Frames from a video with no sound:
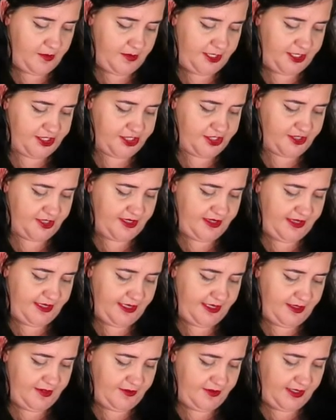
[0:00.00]
Make sure to
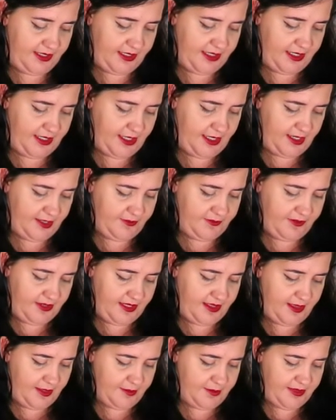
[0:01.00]
leave enough
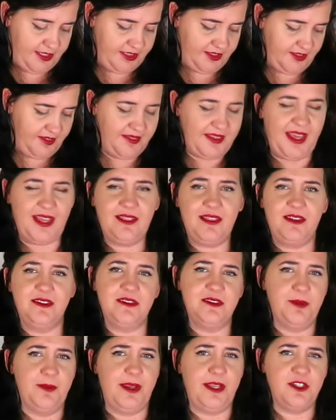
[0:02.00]
in the middle that the
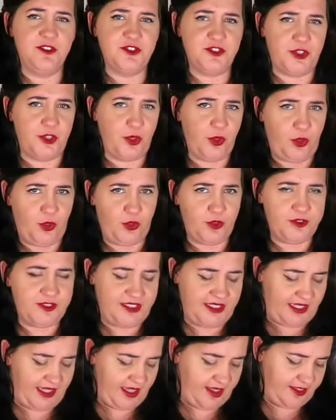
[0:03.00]
tomato's gonna hold
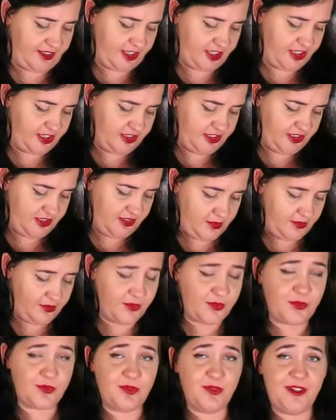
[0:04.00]
together.
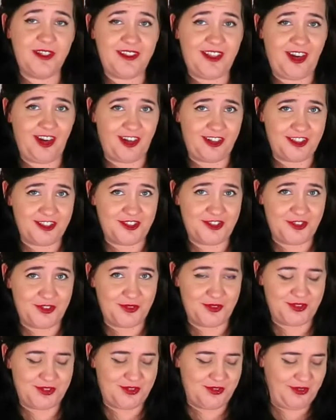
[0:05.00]
It's really hard to
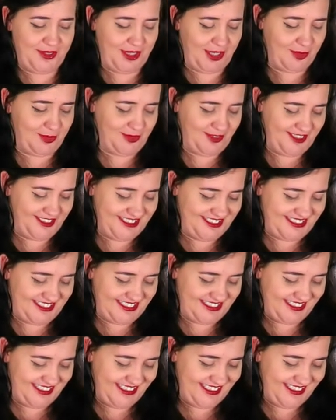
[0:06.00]
do with two cameras.